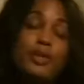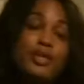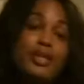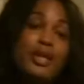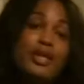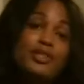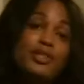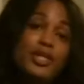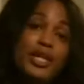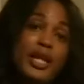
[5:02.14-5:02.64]

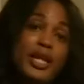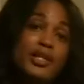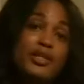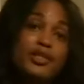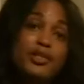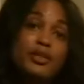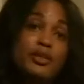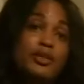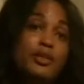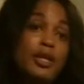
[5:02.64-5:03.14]
get
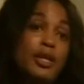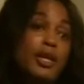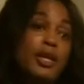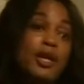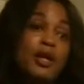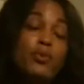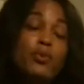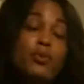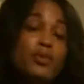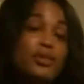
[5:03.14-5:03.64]
education
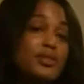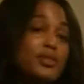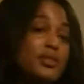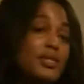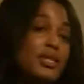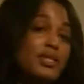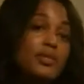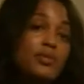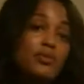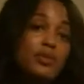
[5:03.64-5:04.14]
when the
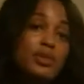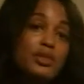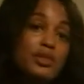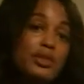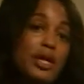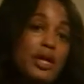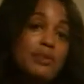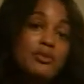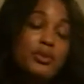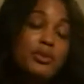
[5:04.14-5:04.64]
season was
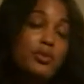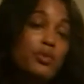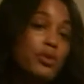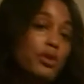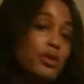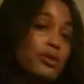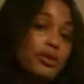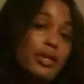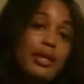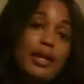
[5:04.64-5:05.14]
time to
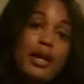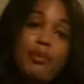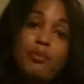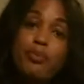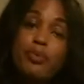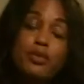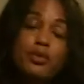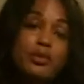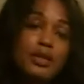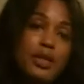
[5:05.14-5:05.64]
work, they
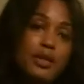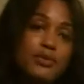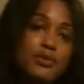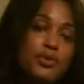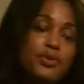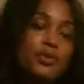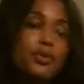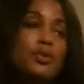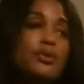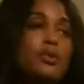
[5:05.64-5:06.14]
got pulled out of
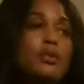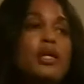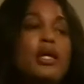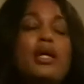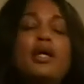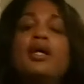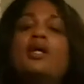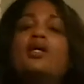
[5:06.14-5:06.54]
school.